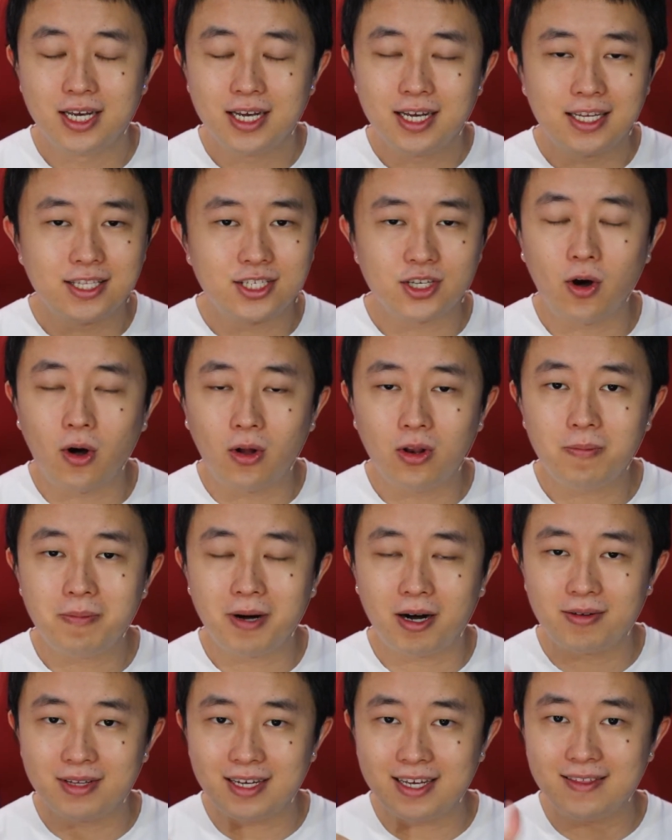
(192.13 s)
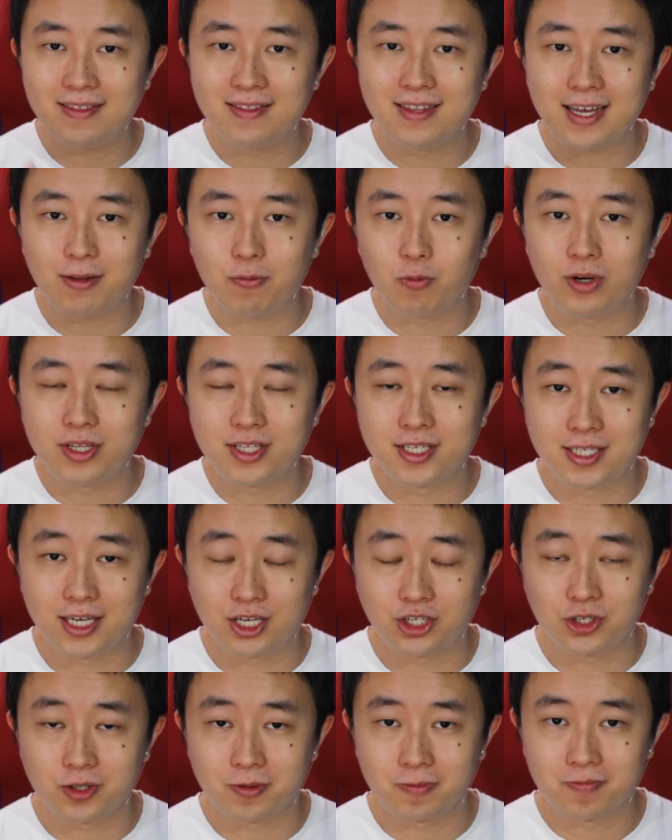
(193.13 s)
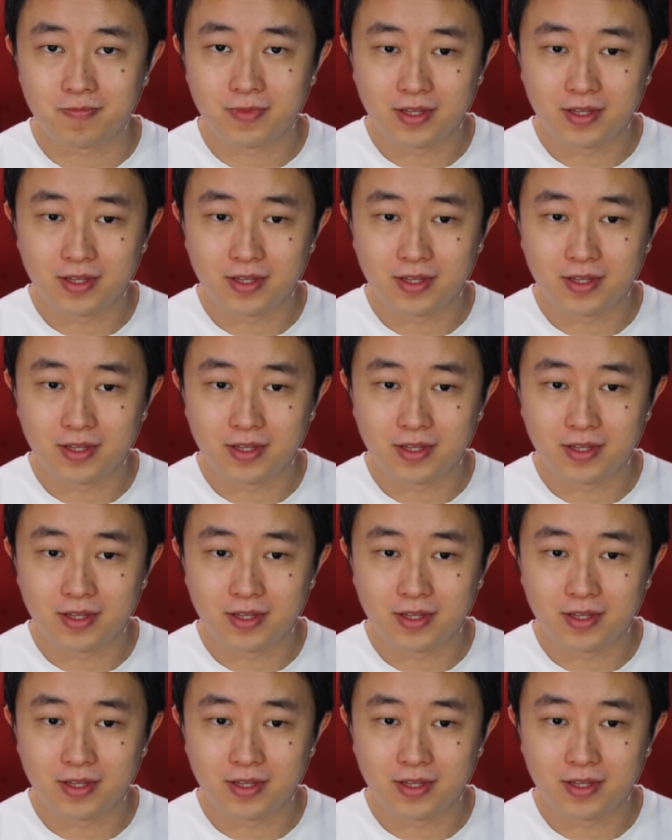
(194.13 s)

it's all about in that one session.